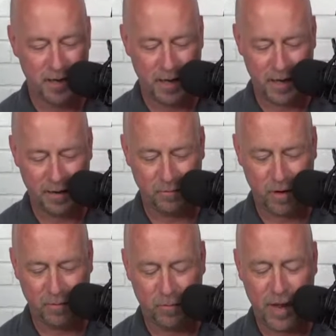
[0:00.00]

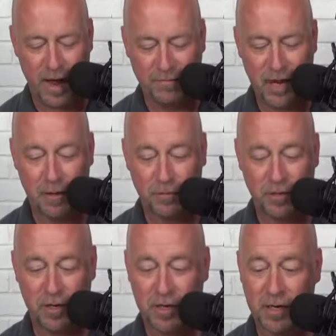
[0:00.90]
If we have the
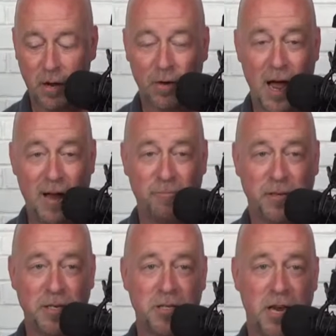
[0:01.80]
opportunity to go live,
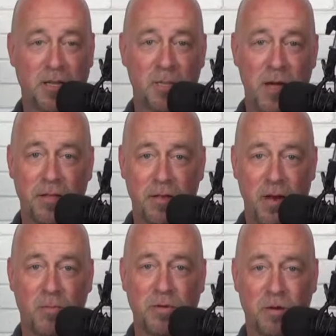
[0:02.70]
please check them out. The
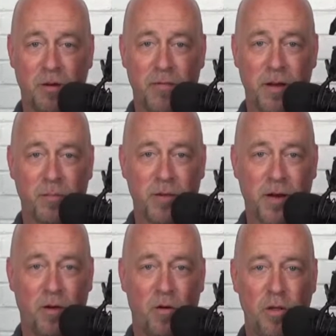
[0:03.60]
numbers are available
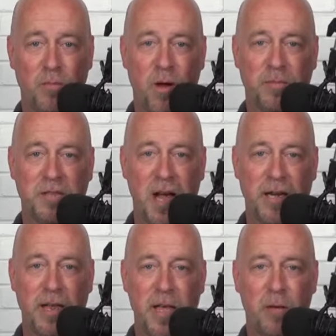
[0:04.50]
there on the
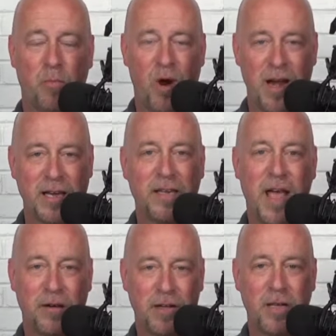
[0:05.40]
website,
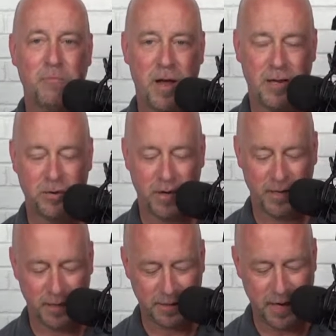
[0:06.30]

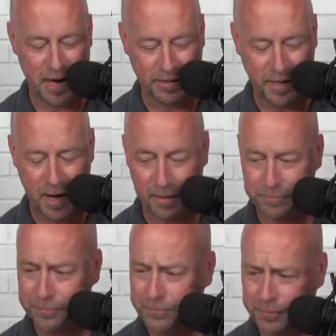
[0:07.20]
bryancountypatriot.com.
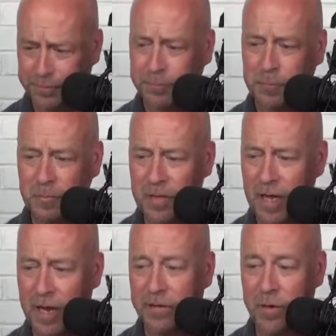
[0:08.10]

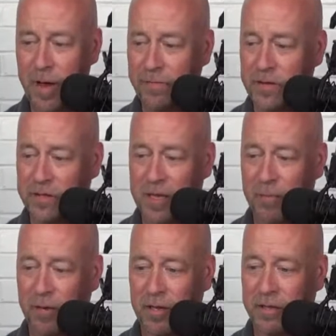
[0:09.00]
I do have just a
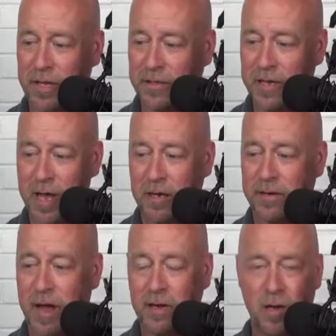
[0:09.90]
couple other things.
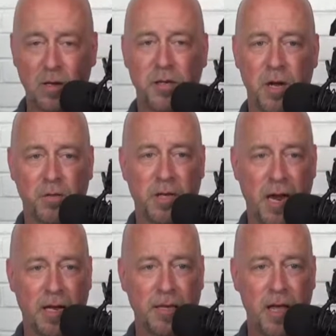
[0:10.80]
Not a long show
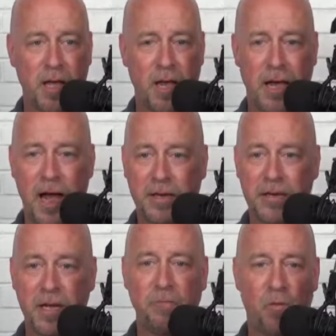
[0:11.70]
tonight. I
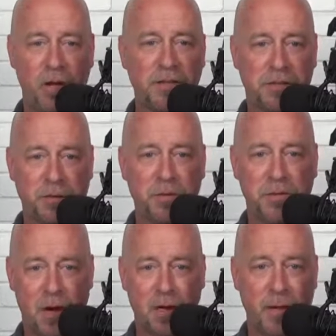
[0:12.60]
did want to
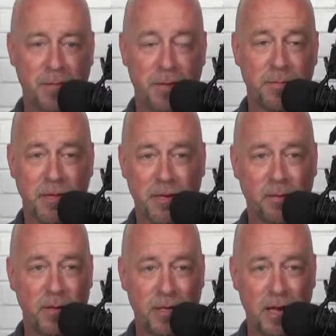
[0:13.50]
talk about something a
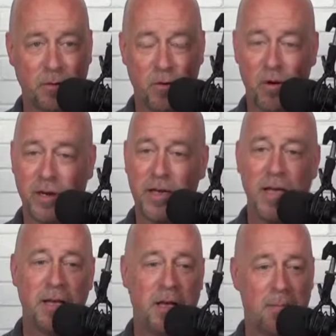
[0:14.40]
little bit later on,
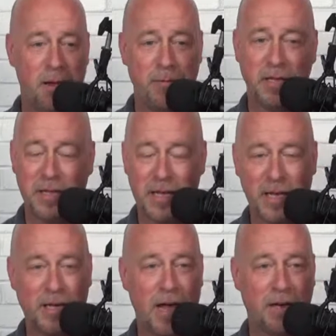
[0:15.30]
maybe at the
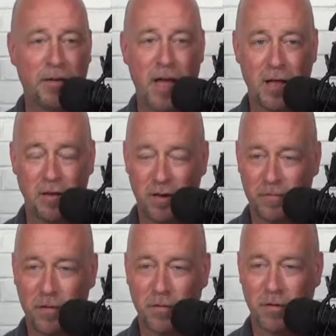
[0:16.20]
end. I don't know how long
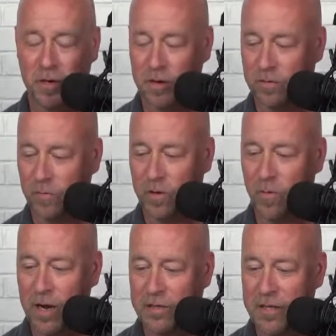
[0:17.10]
folks are going to want to
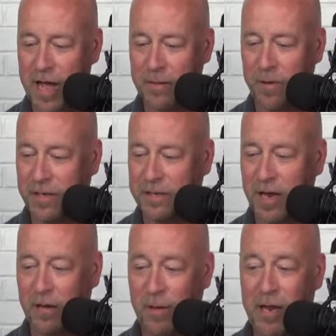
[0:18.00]
watch that, but
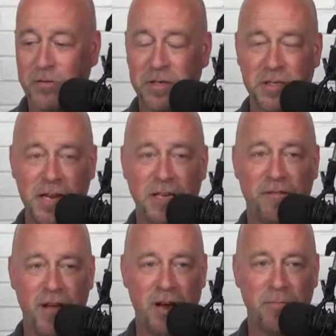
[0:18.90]
interesting
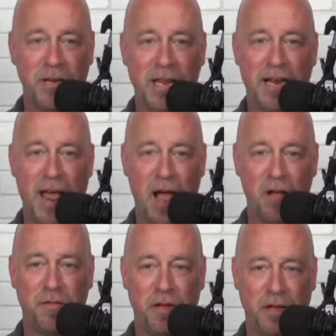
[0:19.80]
development in
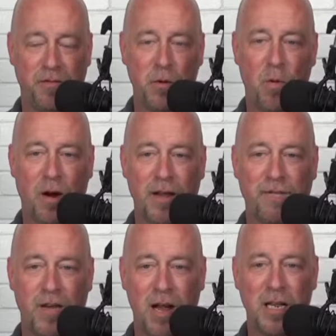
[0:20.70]
Alva. If you are a
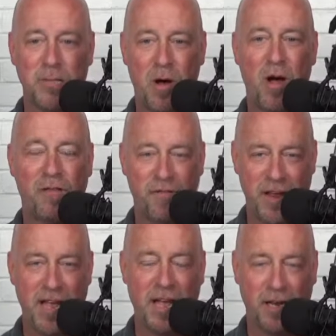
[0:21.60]
volleyball
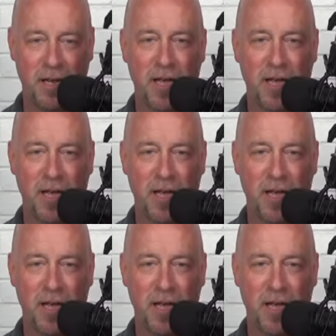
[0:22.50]
fan,